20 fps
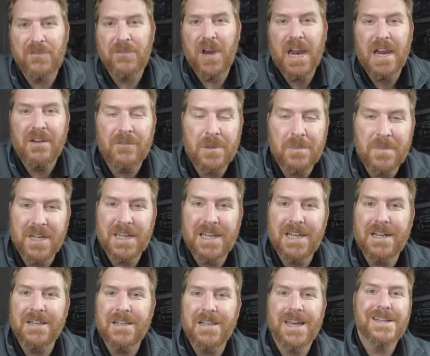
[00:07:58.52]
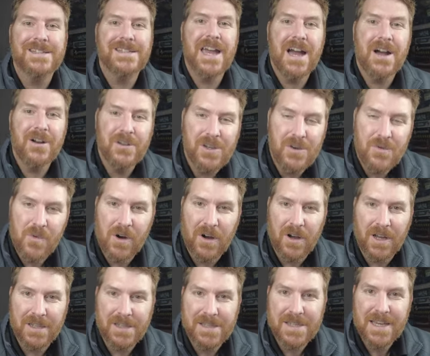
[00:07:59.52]
for everybody. Collect how you
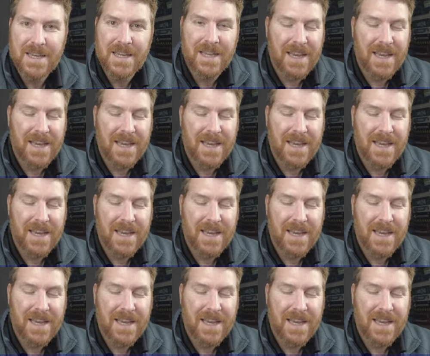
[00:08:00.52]
want.